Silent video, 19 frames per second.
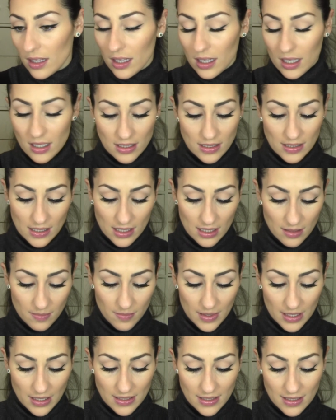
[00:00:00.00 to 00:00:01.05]
And a tiny
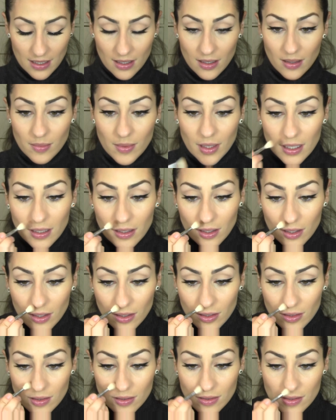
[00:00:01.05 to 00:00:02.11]
bit on my
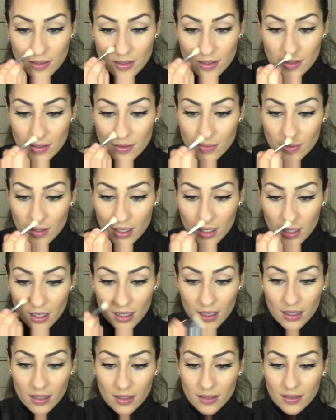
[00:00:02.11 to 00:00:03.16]
nose as
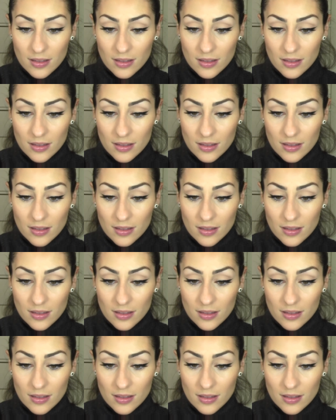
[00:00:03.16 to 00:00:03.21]
well,